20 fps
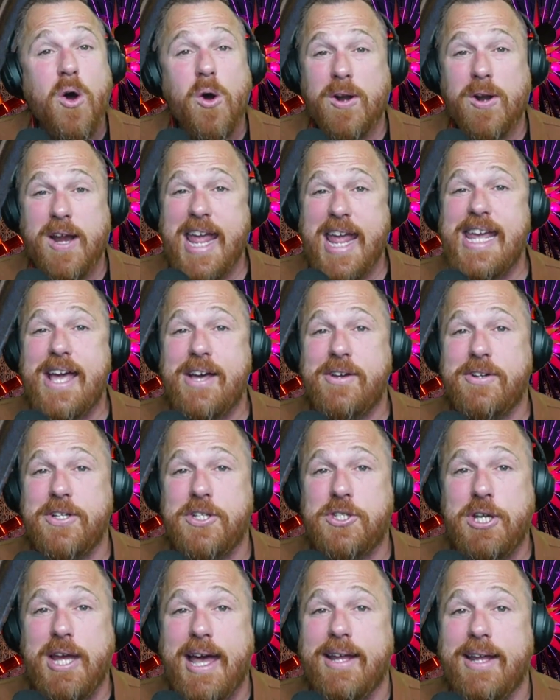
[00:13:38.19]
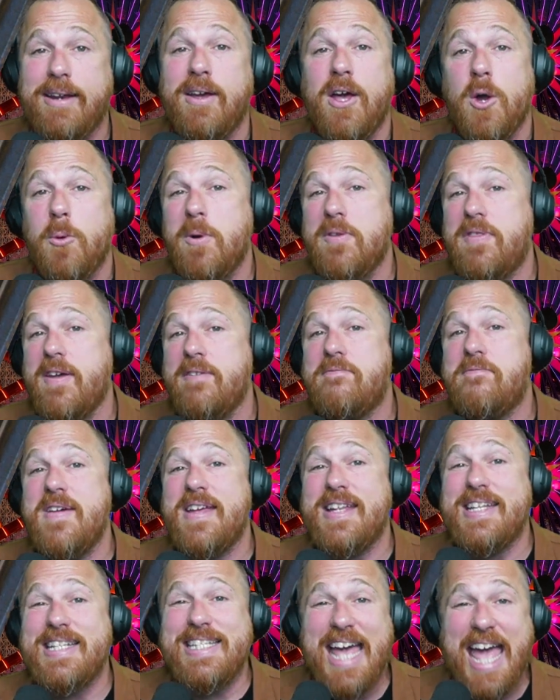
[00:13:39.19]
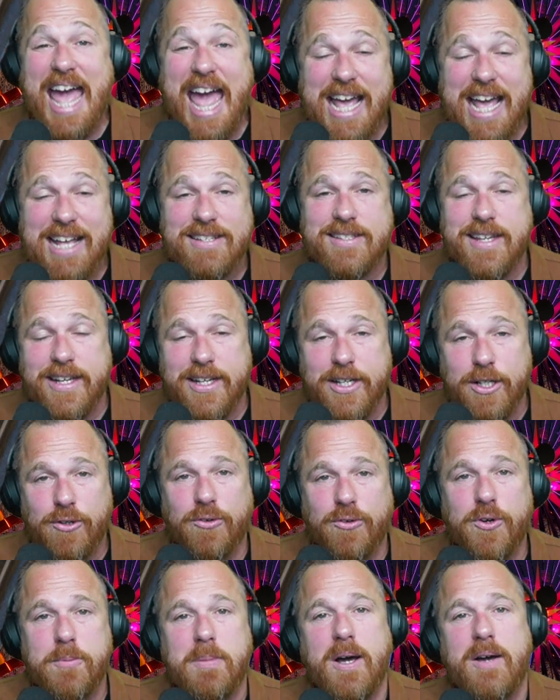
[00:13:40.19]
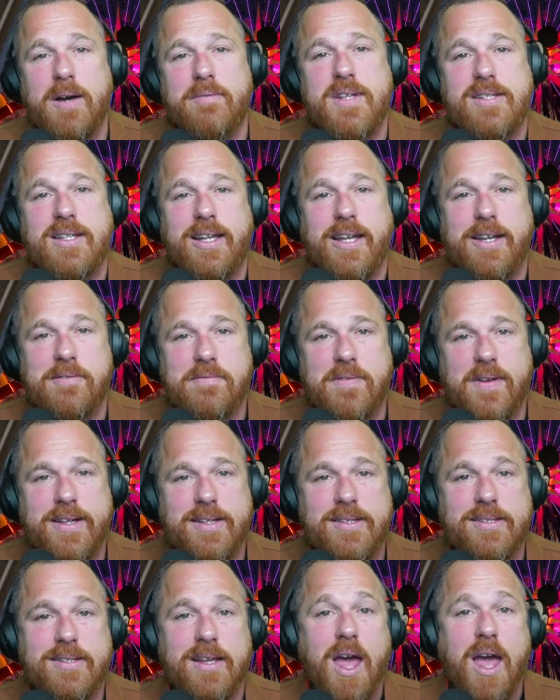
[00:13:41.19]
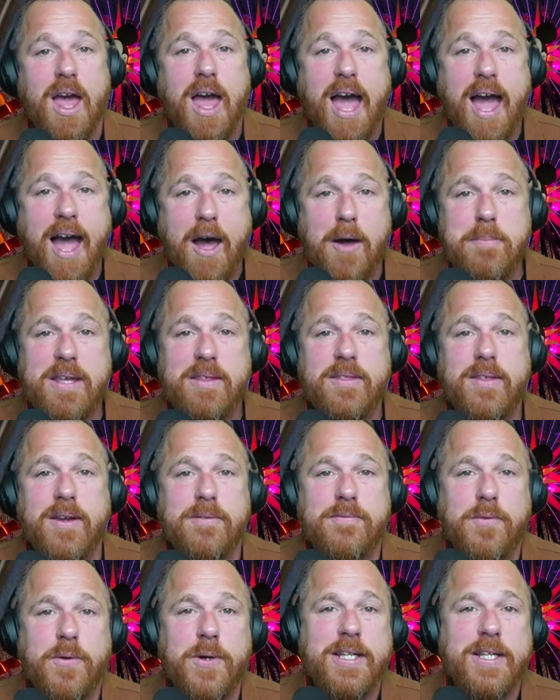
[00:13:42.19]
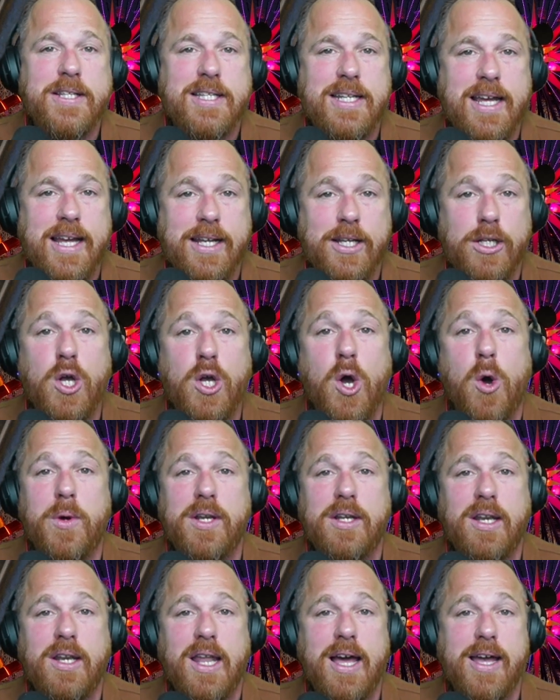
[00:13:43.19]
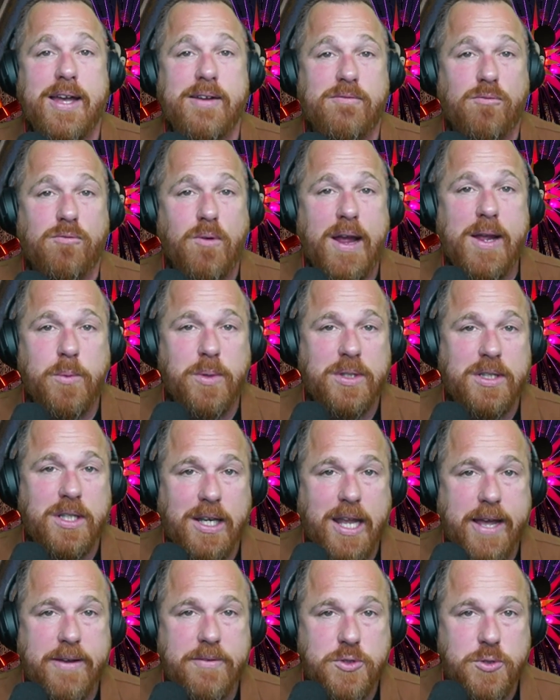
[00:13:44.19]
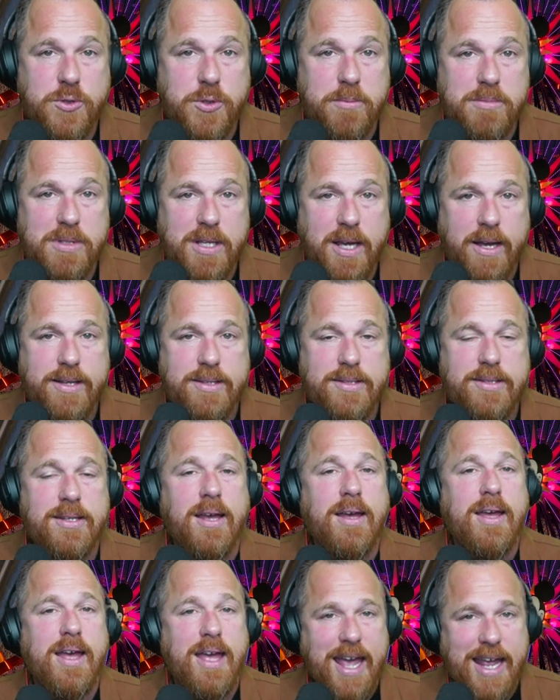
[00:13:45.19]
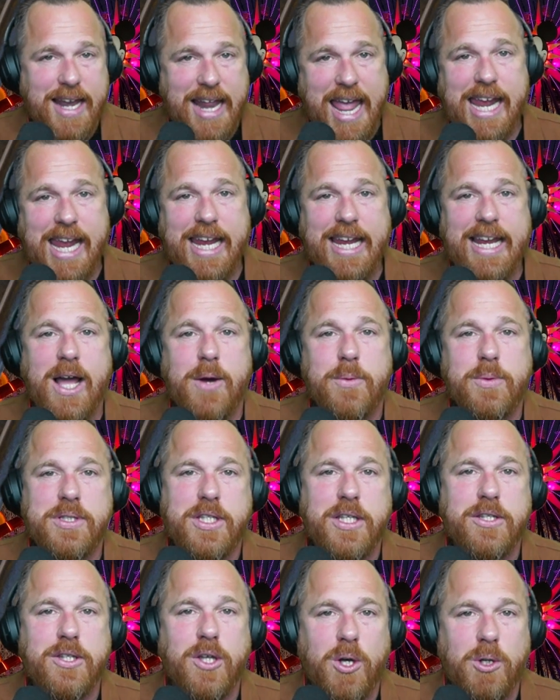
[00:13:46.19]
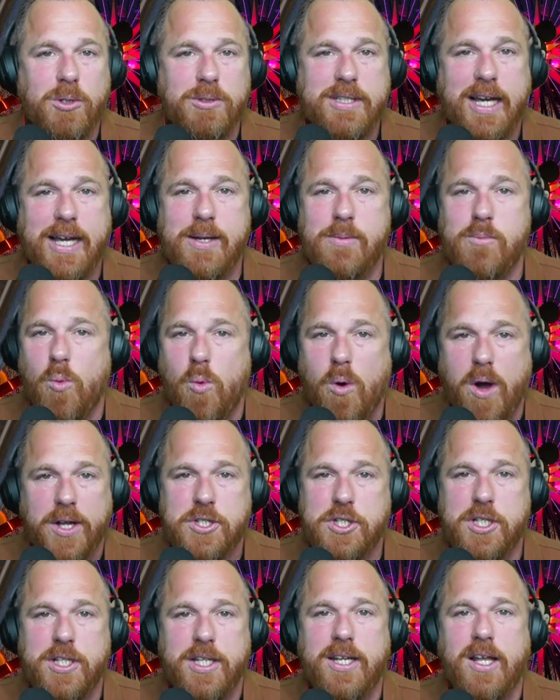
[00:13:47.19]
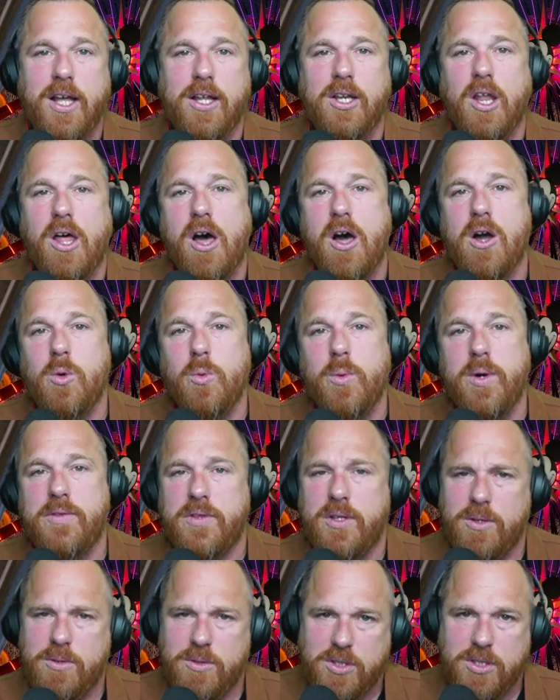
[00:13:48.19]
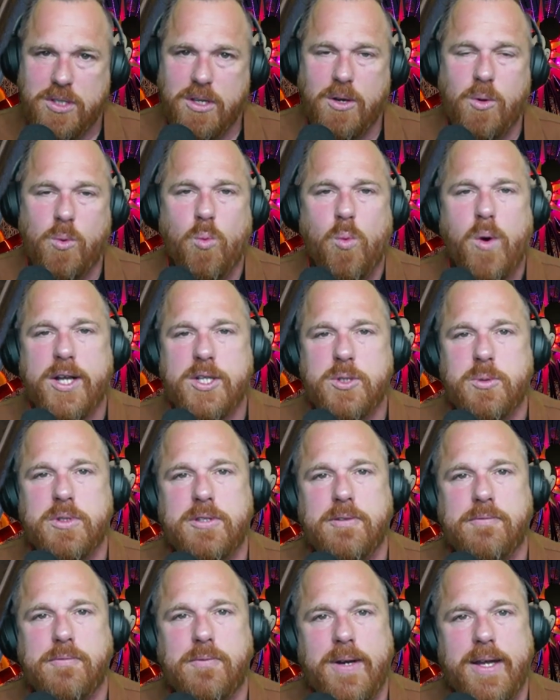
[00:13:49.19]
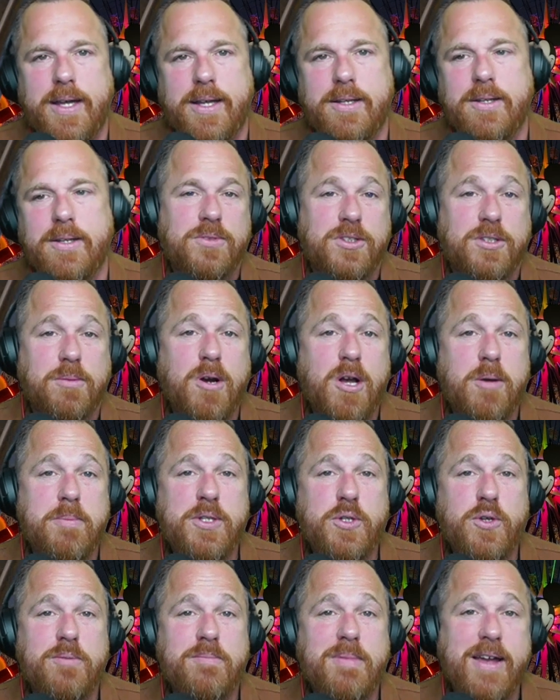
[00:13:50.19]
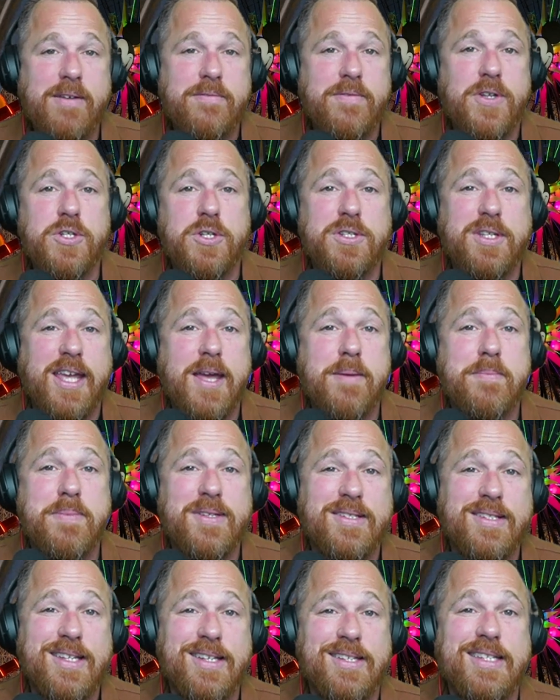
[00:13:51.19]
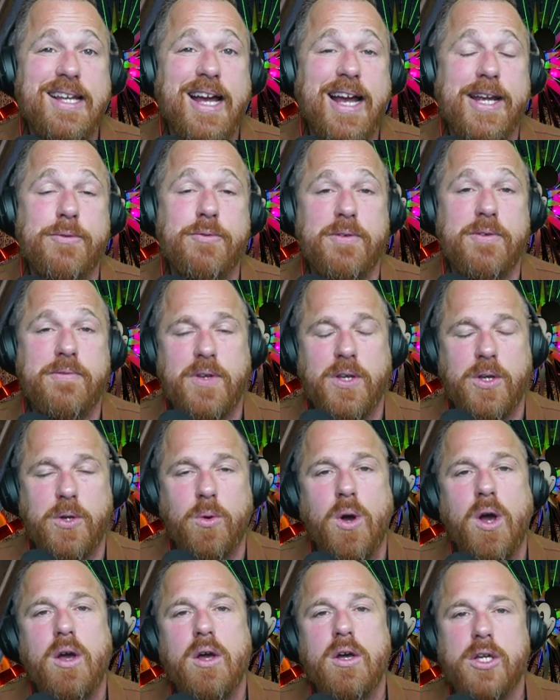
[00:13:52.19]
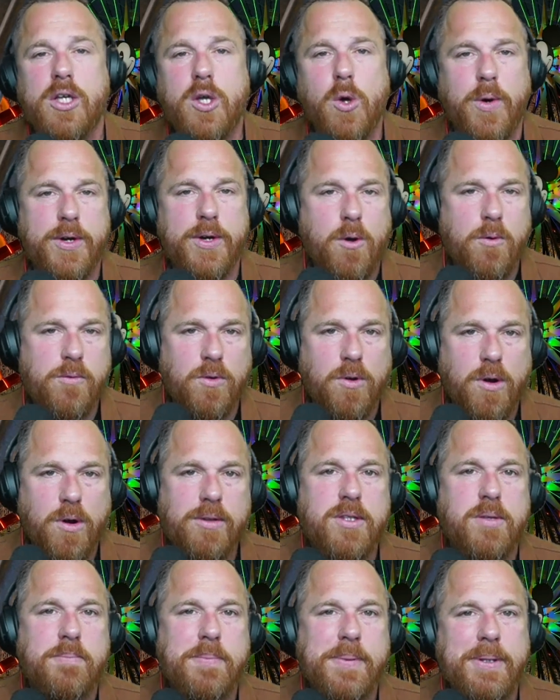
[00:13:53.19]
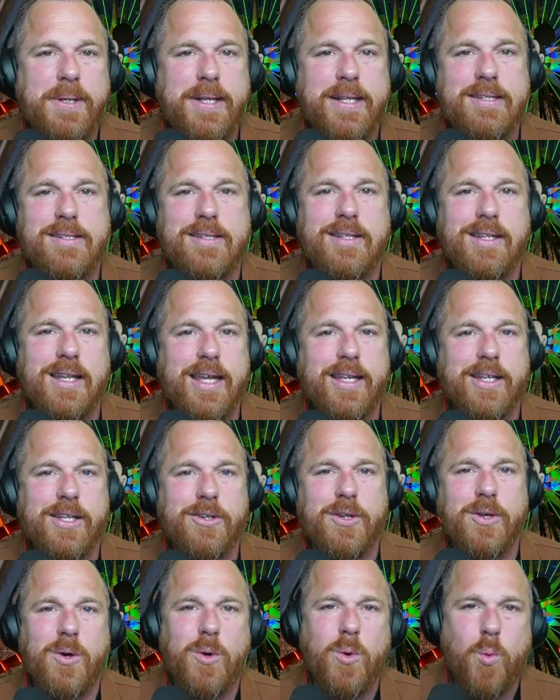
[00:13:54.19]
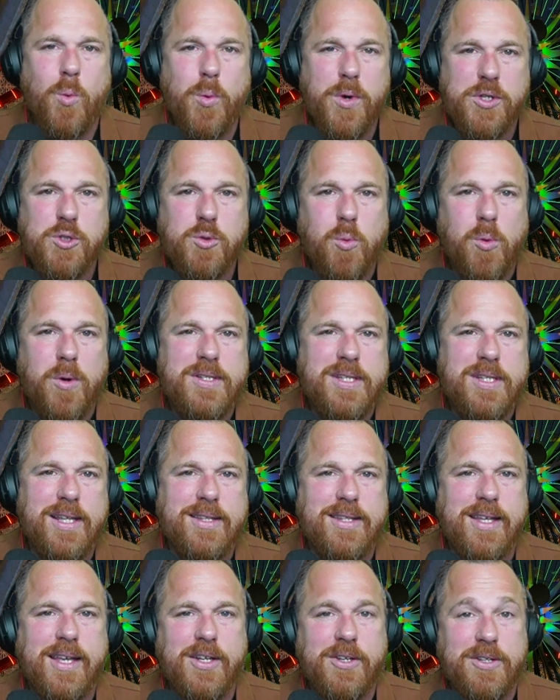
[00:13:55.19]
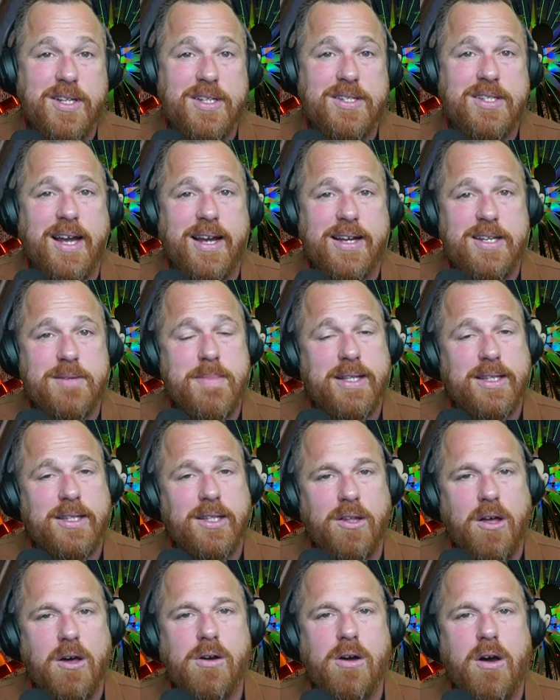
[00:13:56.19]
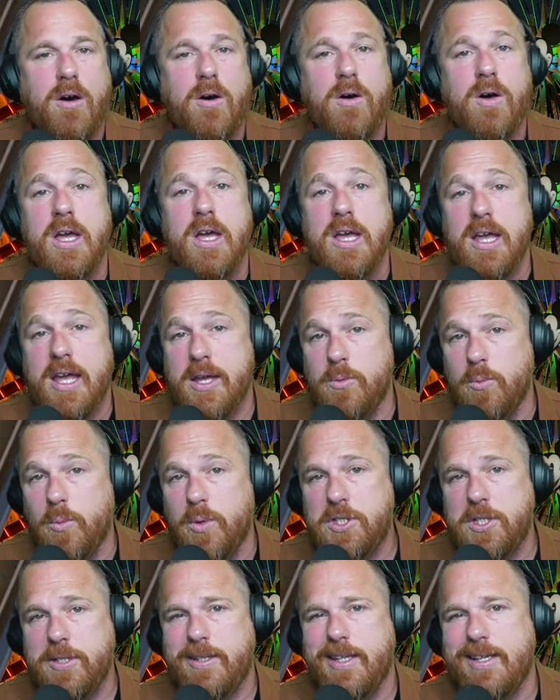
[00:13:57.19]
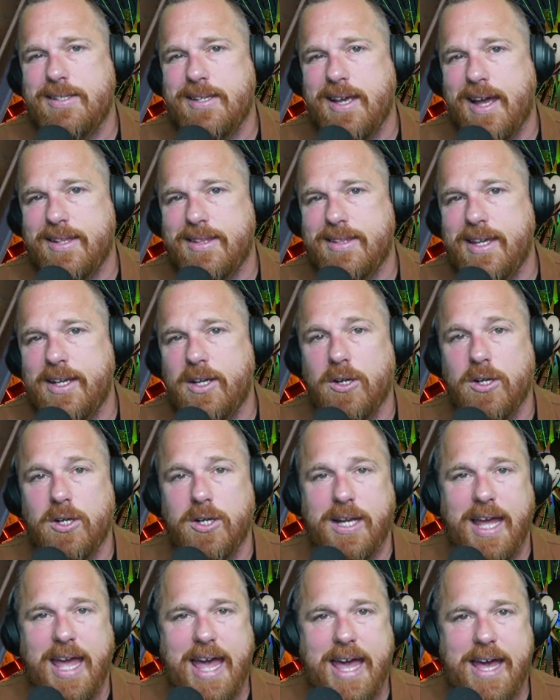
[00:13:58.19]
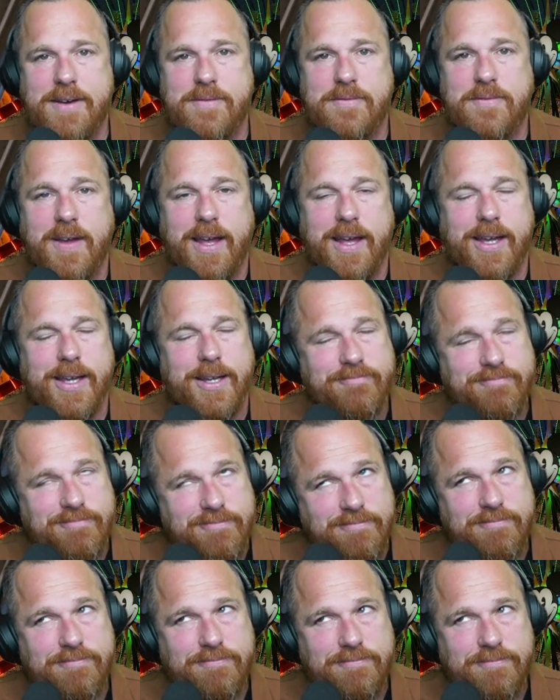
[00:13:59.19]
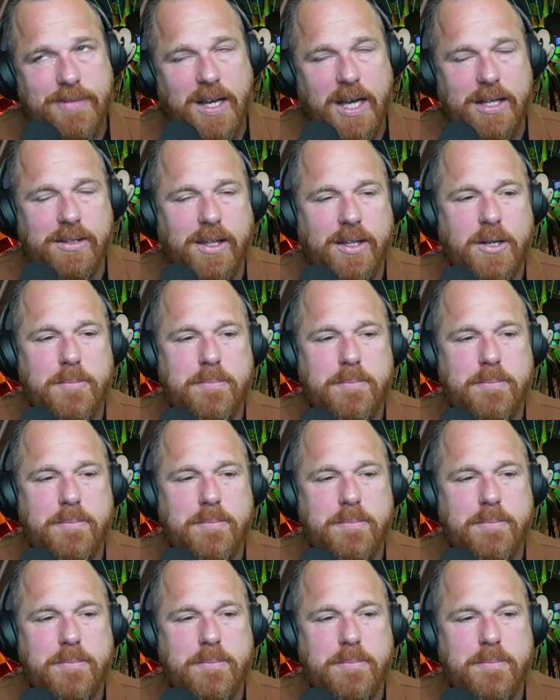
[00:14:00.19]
or hang out in a chat with a fantastic group of Disneyland fans, I'll be there for you tonight, going live right when the live stream does, and hanging out with you the whole time, watching it along with you. So watch with a friend. Tomorrow, I'll be doing my Avengers Campus design review, going over all the buildings and letting you know which ones I think are designed to make the long haul and which of these I think are going to have a little